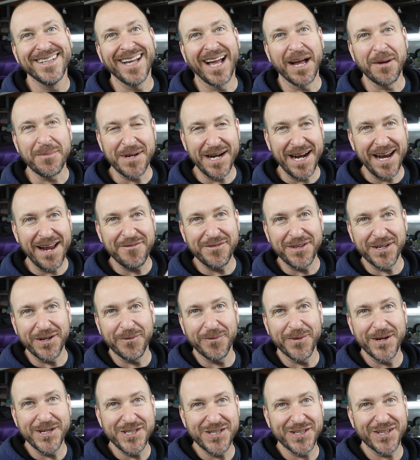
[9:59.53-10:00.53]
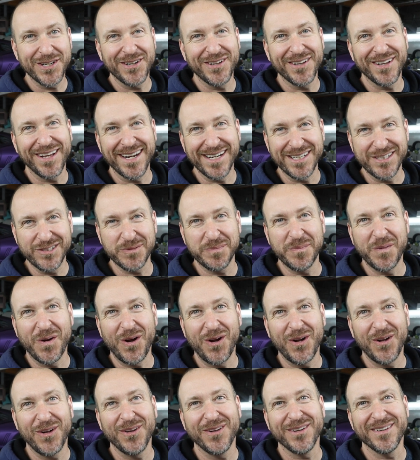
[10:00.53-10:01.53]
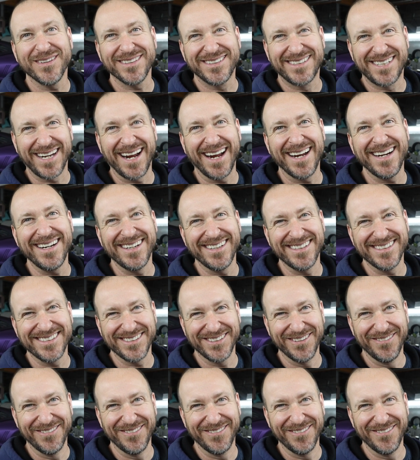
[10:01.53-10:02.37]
I'm going to have the original, like, small tires